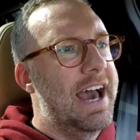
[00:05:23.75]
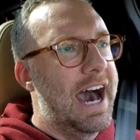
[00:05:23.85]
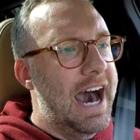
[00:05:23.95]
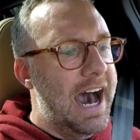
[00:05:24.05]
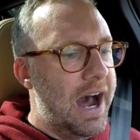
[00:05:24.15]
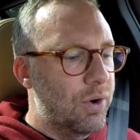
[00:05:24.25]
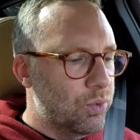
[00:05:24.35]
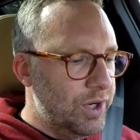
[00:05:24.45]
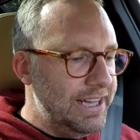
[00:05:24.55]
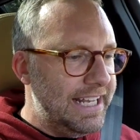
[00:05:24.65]

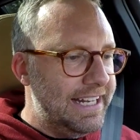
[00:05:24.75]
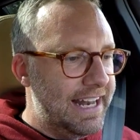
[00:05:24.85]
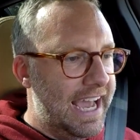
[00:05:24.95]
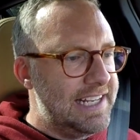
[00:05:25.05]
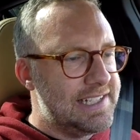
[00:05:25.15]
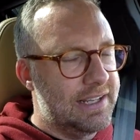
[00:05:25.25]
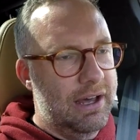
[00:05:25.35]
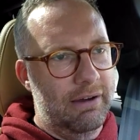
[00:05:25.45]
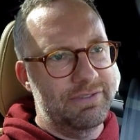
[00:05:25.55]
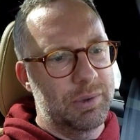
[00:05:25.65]
Really nice and
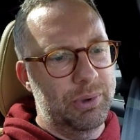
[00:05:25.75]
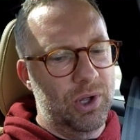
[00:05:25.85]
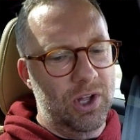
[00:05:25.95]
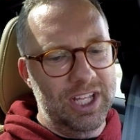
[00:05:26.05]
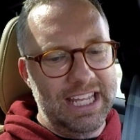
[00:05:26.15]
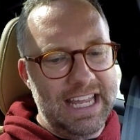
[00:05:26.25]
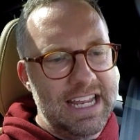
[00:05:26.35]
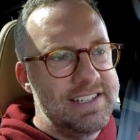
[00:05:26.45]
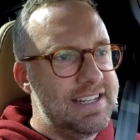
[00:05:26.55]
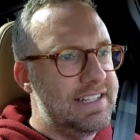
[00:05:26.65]
comfortable,
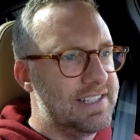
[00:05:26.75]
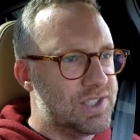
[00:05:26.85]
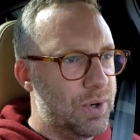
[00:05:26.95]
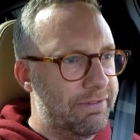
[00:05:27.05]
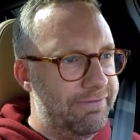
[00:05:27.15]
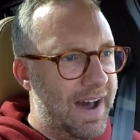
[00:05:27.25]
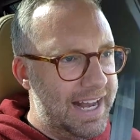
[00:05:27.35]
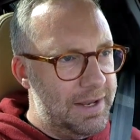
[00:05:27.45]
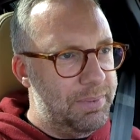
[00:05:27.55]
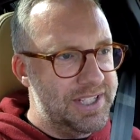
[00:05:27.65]
easy to sort of
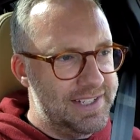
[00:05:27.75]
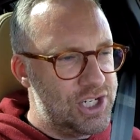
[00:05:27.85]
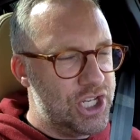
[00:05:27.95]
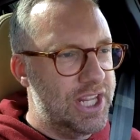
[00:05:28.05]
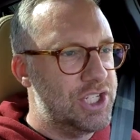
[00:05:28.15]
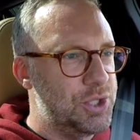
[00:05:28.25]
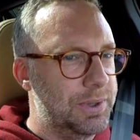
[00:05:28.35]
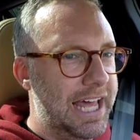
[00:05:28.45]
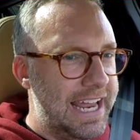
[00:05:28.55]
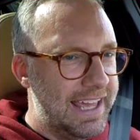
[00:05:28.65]
find a position that you
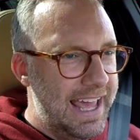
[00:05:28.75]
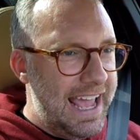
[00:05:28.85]
like.